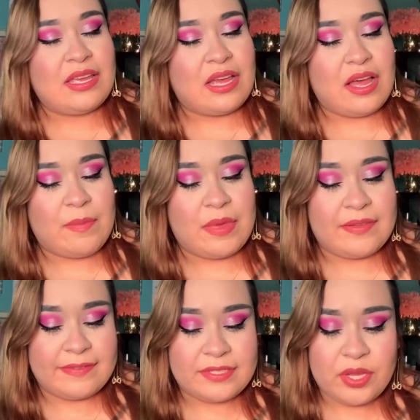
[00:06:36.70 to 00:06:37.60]
um
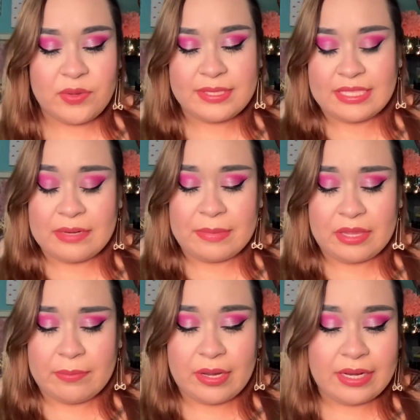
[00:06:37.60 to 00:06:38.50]
if so send me
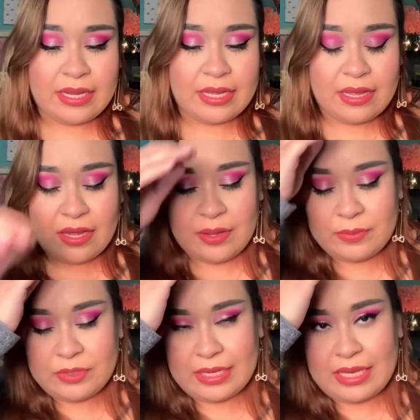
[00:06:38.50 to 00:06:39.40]
the money um
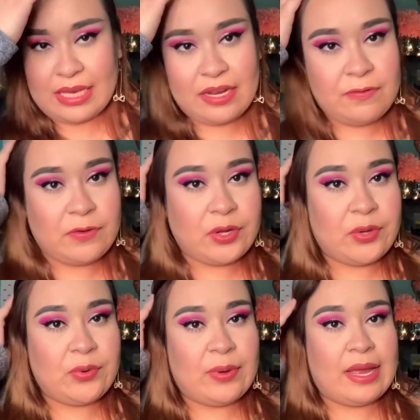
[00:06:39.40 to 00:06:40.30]
so i could get it for
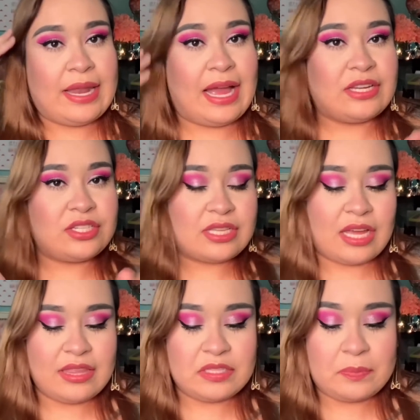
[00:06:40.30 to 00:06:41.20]
you and i just
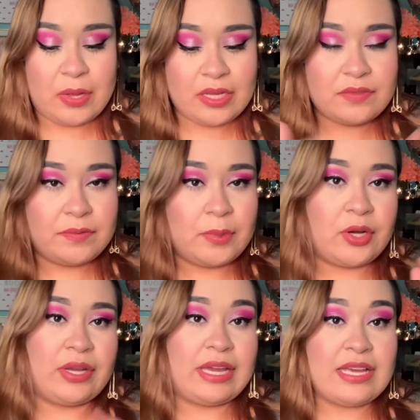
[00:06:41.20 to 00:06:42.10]
got this box from her
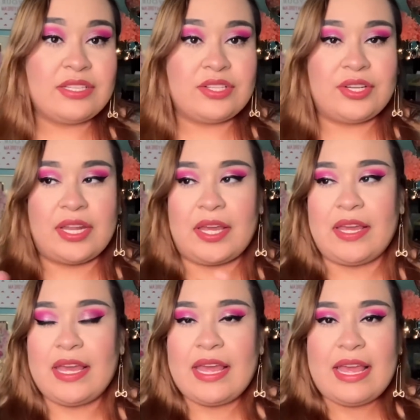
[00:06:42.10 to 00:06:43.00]
yesterday
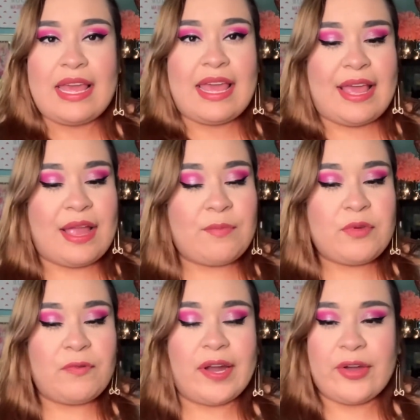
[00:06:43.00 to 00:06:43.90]
and
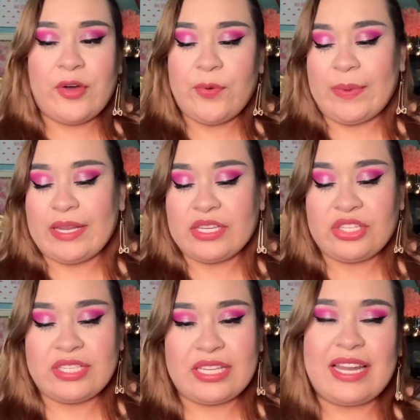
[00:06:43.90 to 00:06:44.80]
before I opened it,
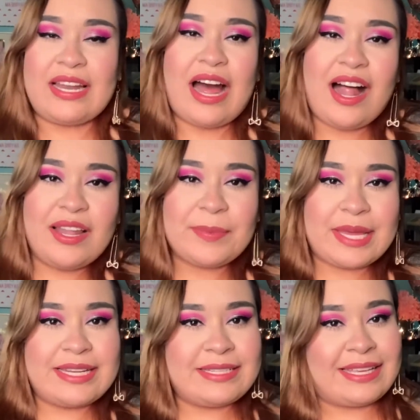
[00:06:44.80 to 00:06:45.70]
she said, all I'm
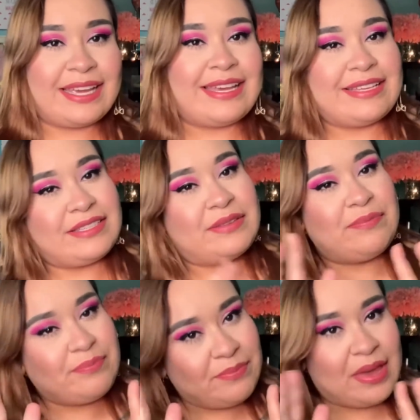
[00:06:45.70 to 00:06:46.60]
gonna say is
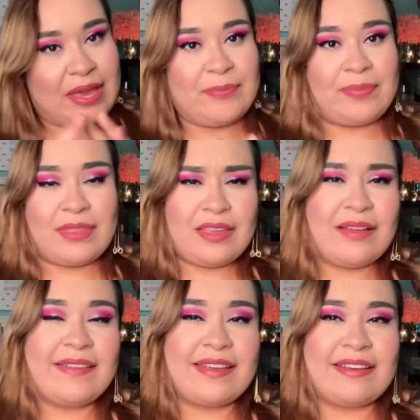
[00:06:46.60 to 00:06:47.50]
meh.
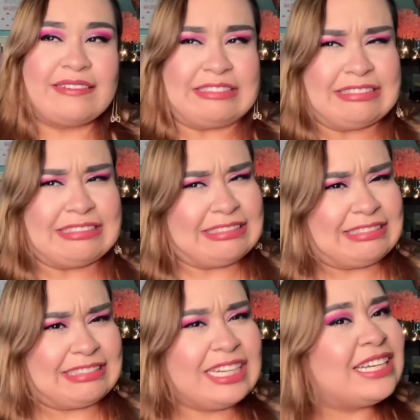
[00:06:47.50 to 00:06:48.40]
I'm like,
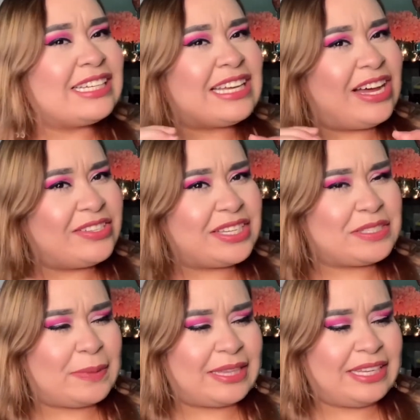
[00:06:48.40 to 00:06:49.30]
ooh. I was
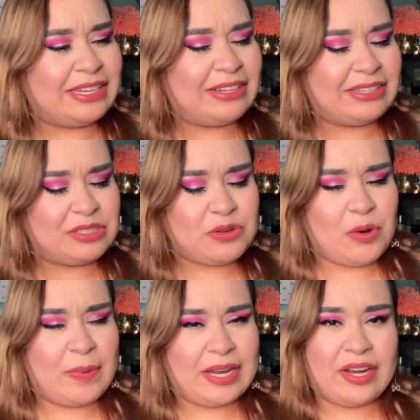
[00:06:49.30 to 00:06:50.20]
expecting to
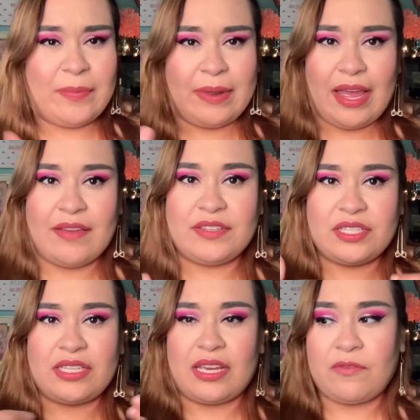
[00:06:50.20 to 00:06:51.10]
open it up and have
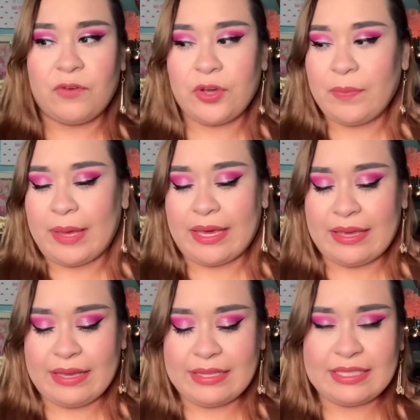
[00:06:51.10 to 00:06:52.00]
just like foil
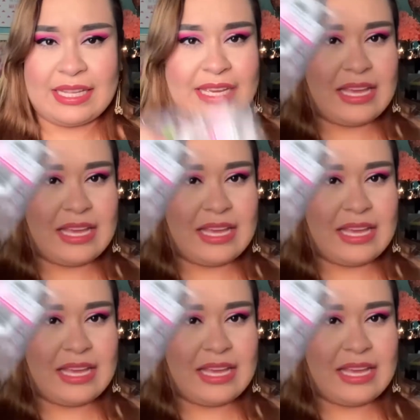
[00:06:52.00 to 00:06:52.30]
packets, like